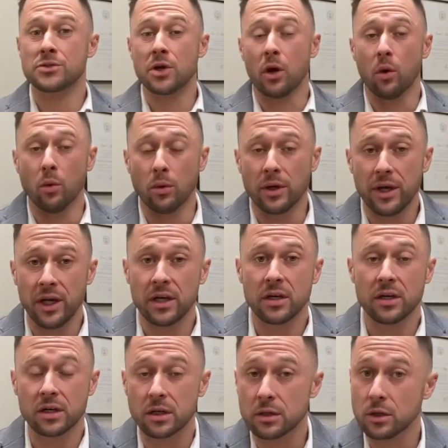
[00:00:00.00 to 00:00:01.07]
So, in
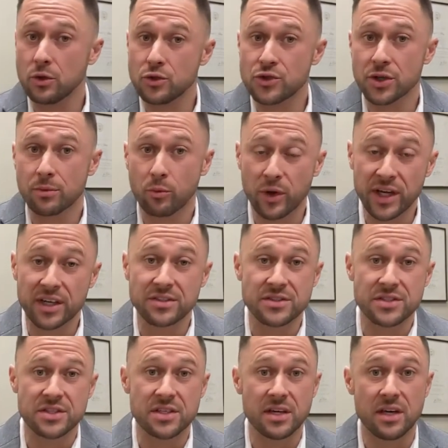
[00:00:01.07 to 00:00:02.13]
conclusion, we can
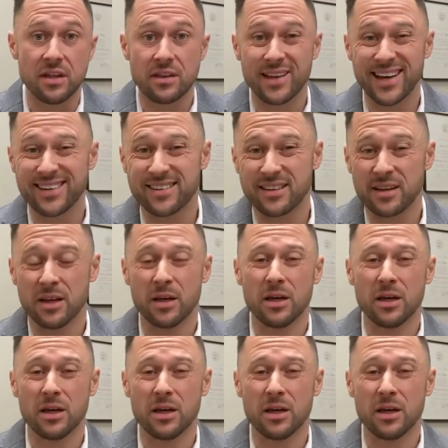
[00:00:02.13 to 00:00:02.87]
see that